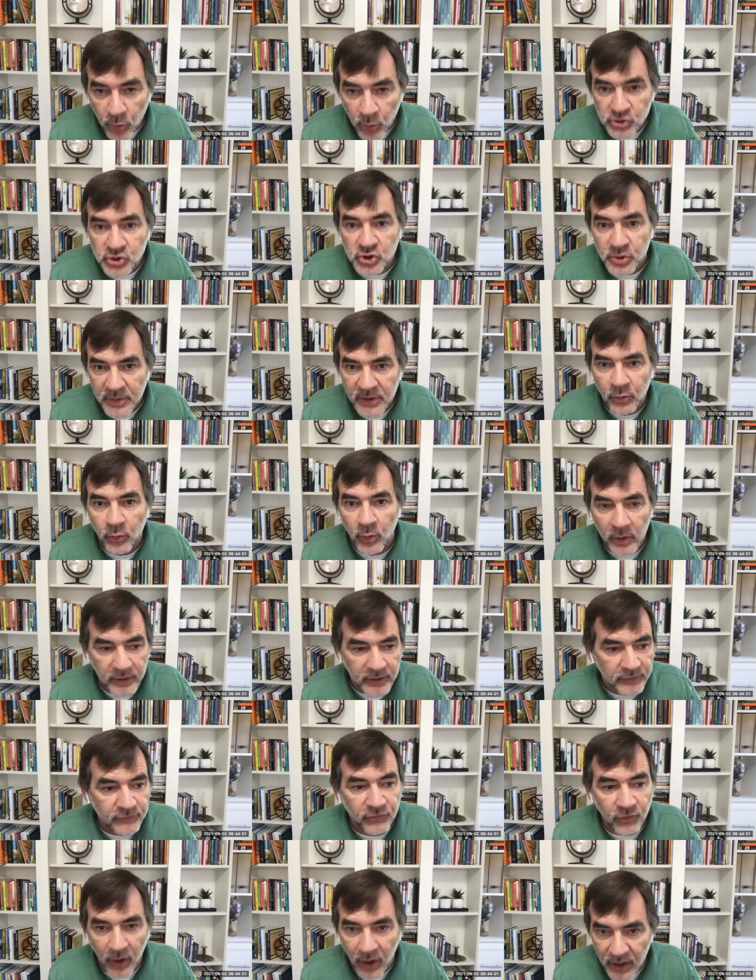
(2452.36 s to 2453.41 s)
Would you be
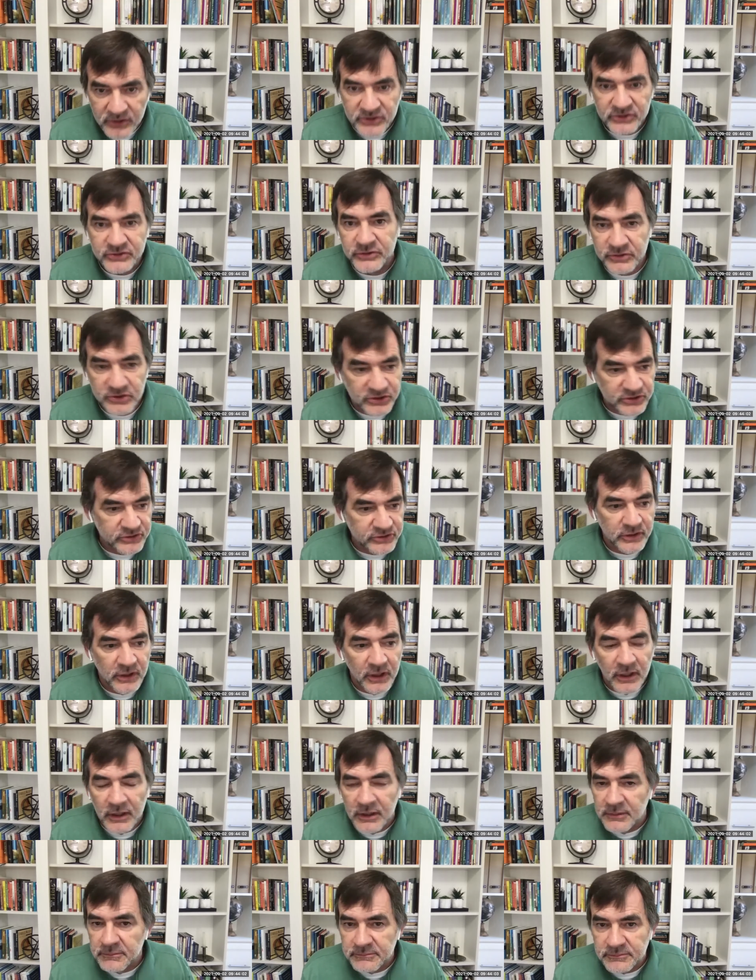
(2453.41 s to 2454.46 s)
willing for us to just
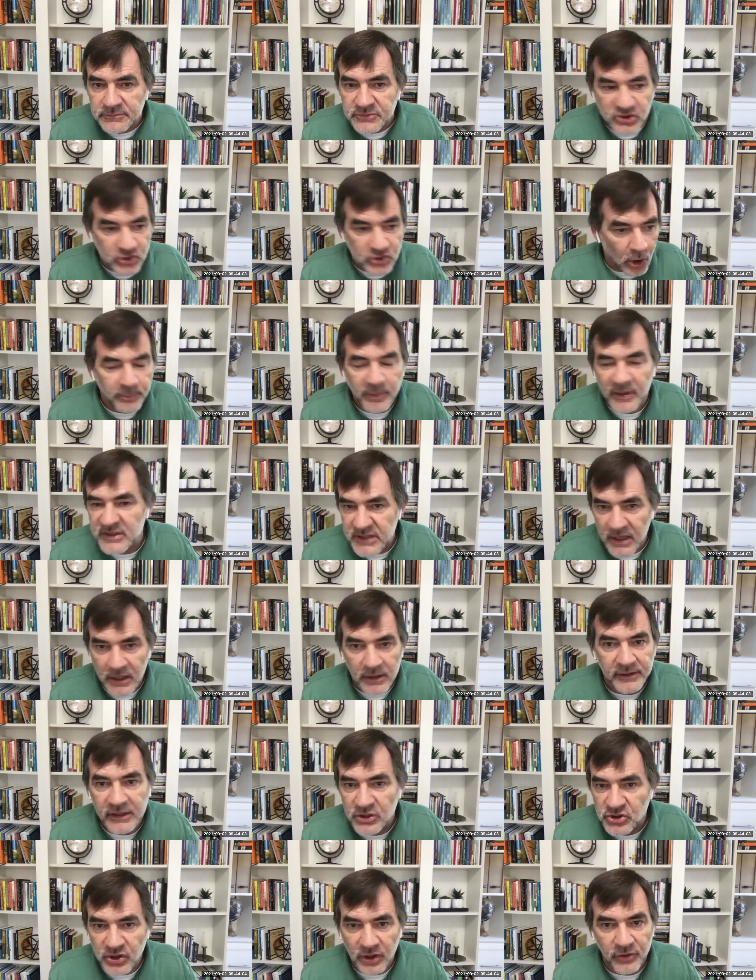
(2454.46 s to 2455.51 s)
start by
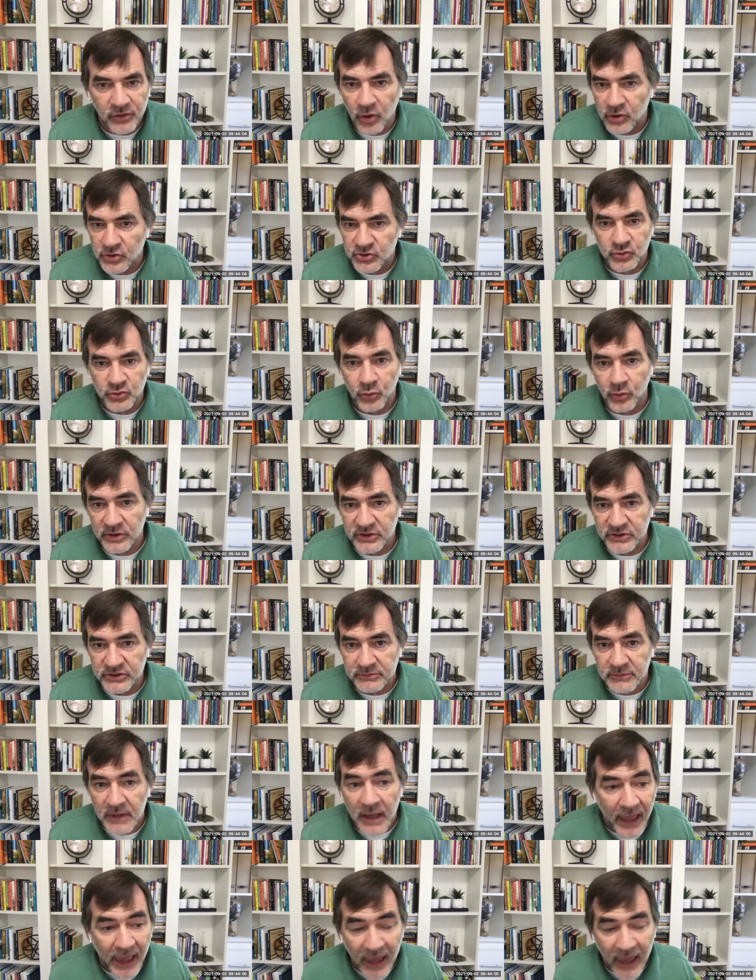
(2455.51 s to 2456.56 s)
telling each other our
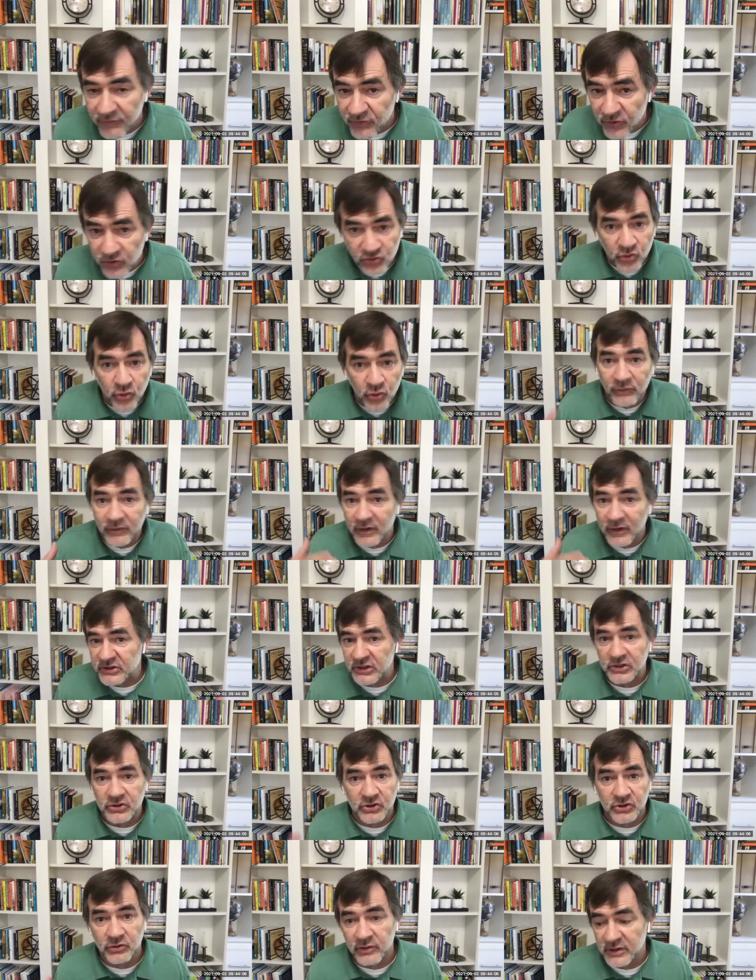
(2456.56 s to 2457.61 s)
stories? And if the 2 of
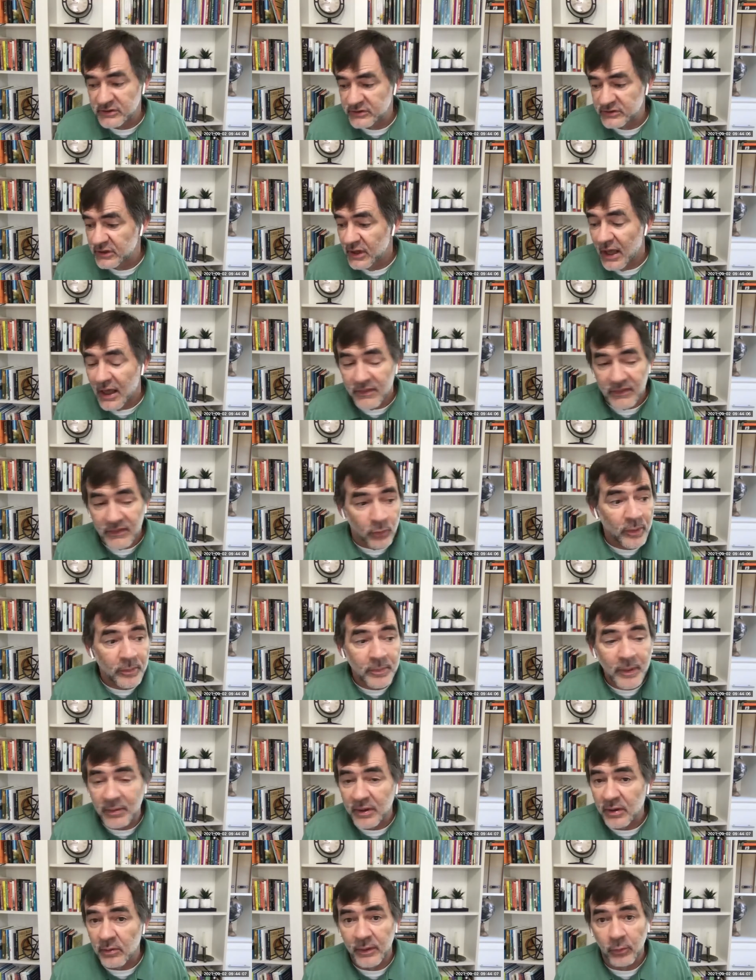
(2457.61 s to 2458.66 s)
us can do this, then
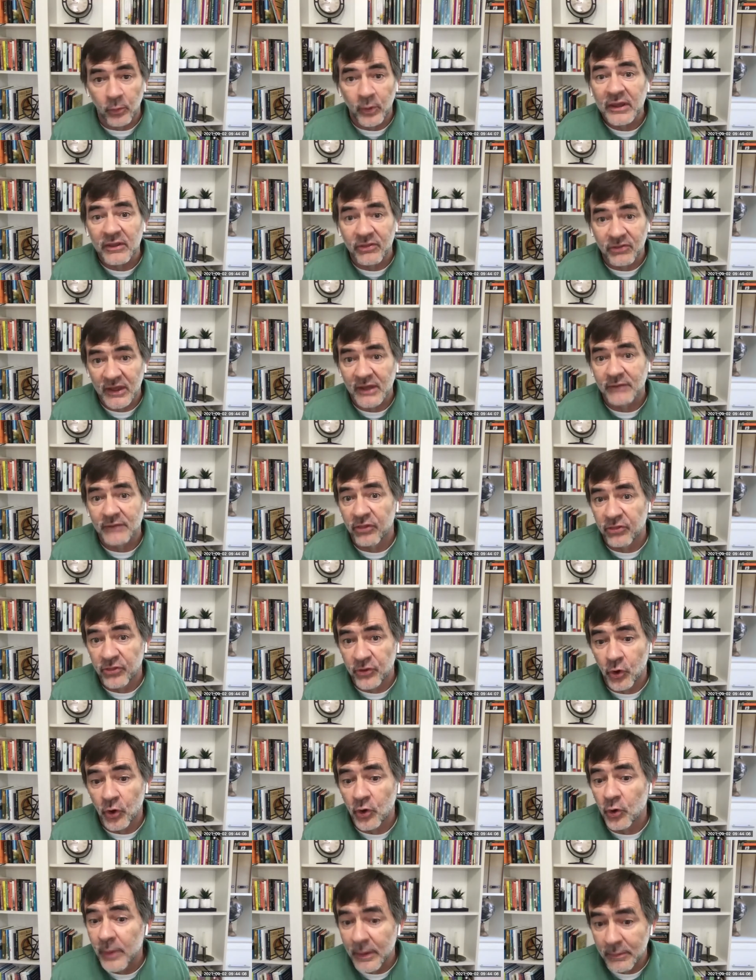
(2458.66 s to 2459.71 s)
we can think of
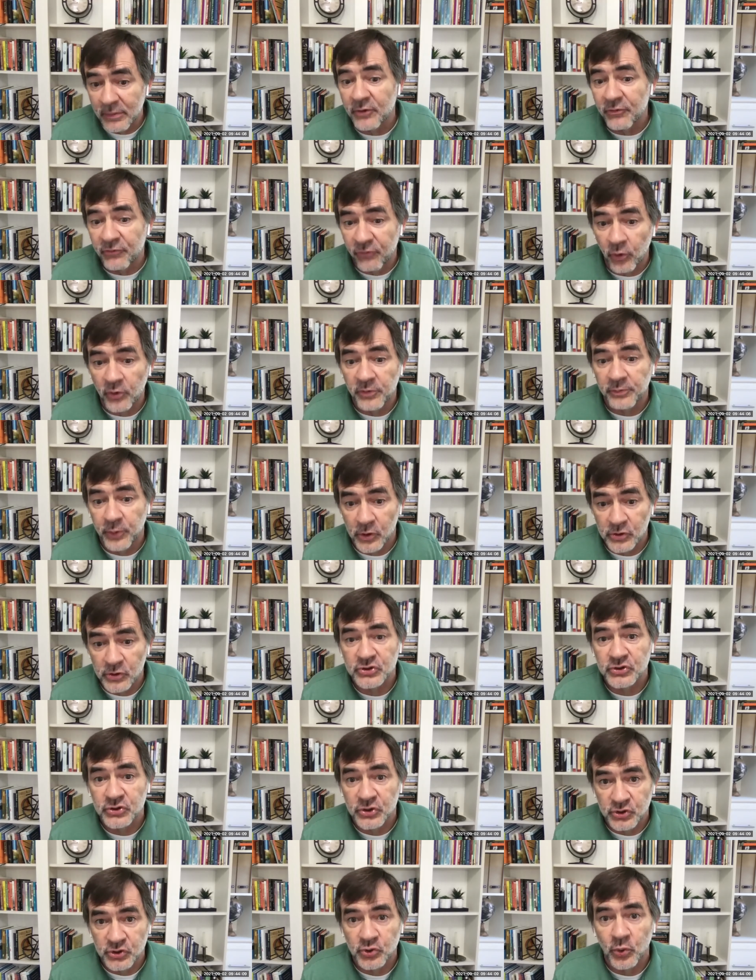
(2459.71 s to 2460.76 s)
a 3rd or maybe a 4th
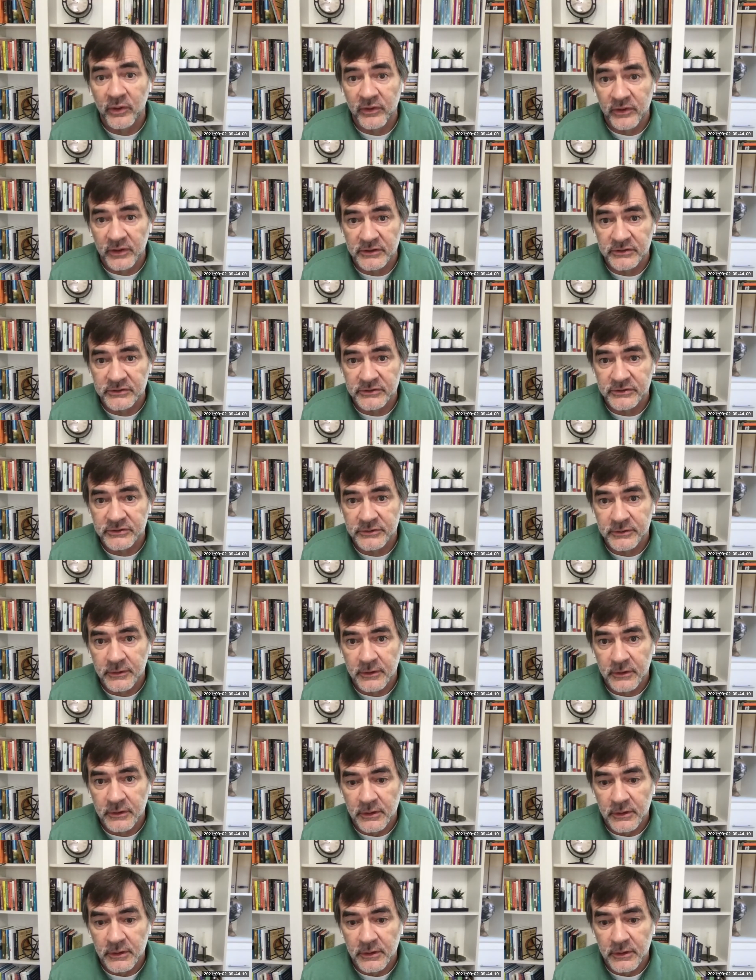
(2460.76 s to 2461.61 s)
person to join this.